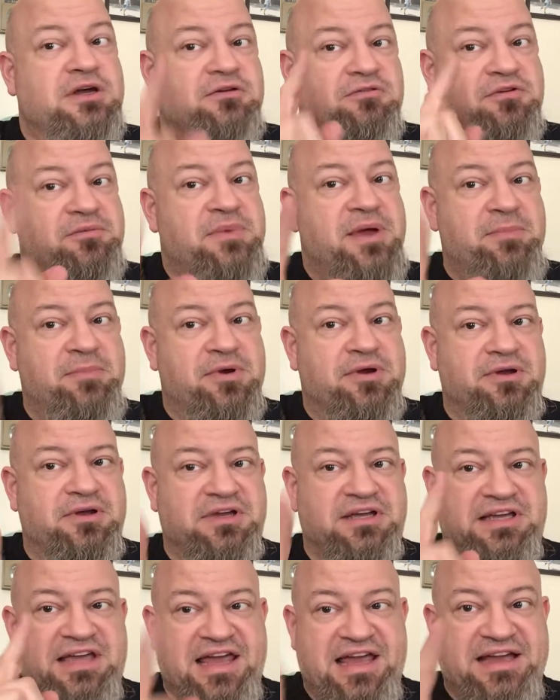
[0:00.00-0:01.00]
Remember,
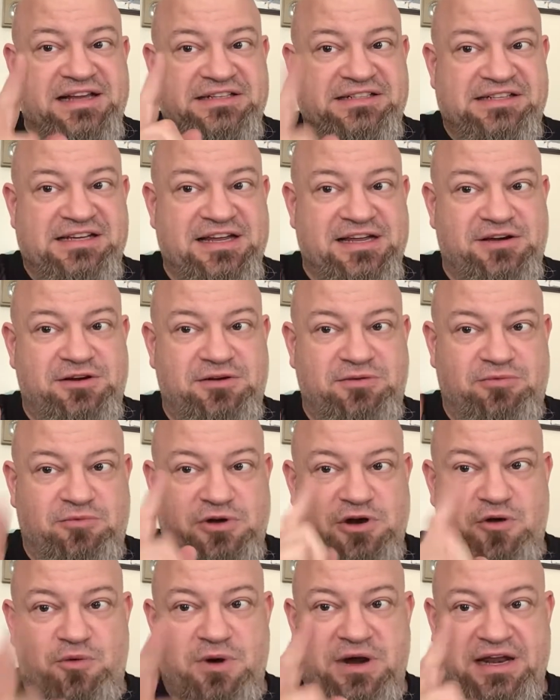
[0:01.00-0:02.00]
it can't sink. We
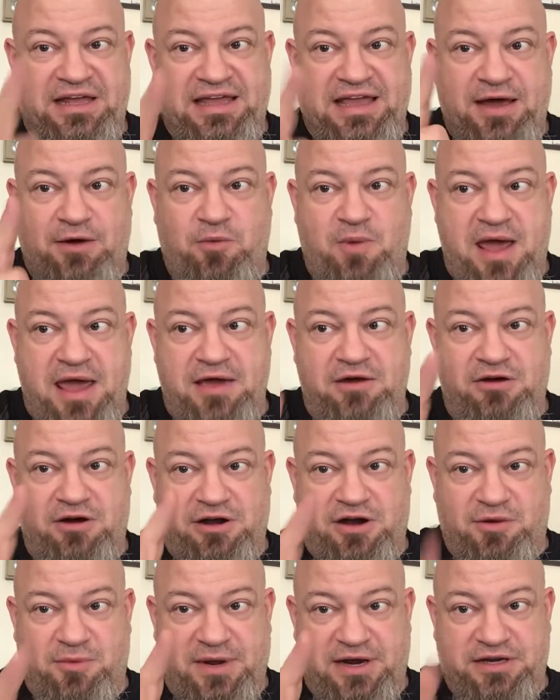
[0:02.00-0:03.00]
don't want to get wet on
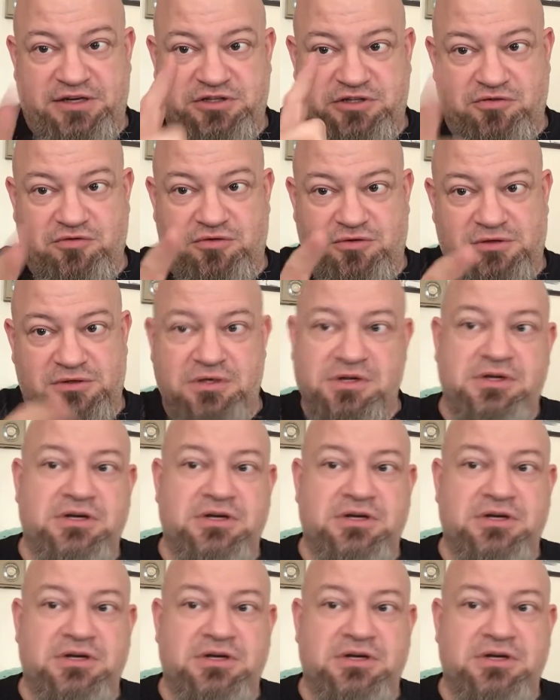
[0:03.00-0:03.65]
our way to school.